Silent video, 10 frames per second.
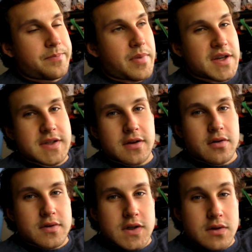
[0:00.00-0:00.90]

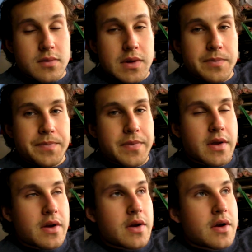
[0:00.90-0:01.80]
bicycle tubing
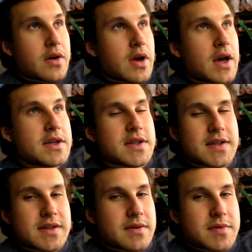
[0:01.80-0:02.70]
okay
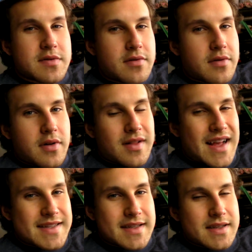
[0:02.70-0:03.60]
just some sort of
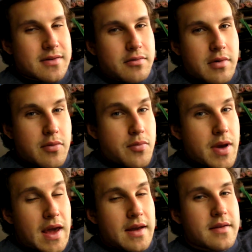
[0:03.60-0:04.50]
elastic rubber
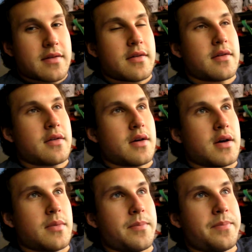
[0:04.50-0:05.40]
band
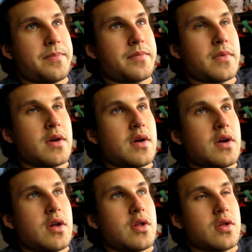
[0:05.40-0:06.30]
um,
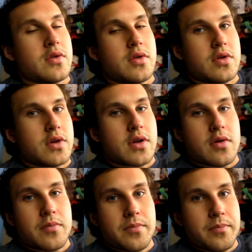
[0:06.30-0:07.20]
you
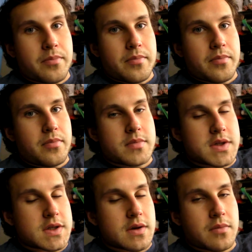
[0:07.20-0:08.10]
know
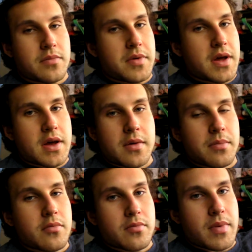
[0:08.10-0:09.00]
just a big
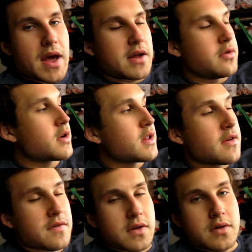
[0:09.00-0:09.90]
band you could
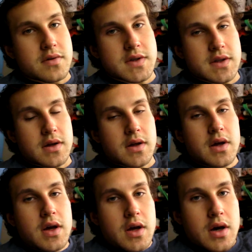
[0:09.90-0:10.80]
even use the
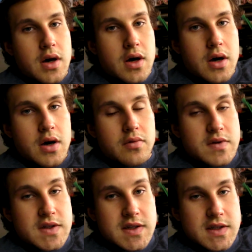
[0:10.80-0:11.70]
uh,
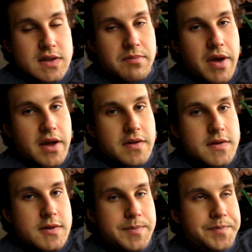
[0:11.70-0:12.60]
resistance
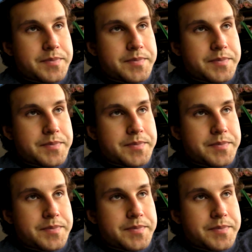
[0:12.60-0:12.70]
bands